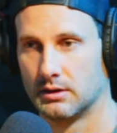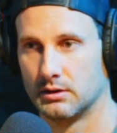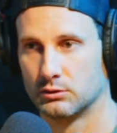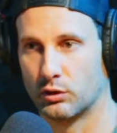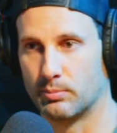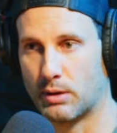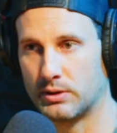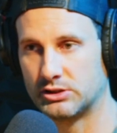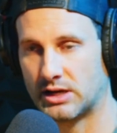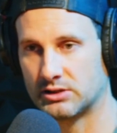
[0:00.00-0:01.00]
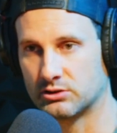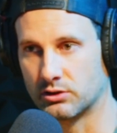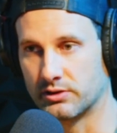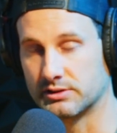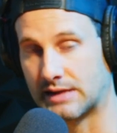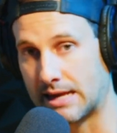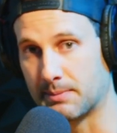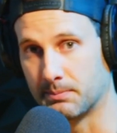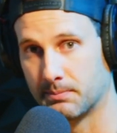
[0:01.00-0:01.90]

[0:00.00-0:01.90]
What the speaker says: So the bony changes are the same.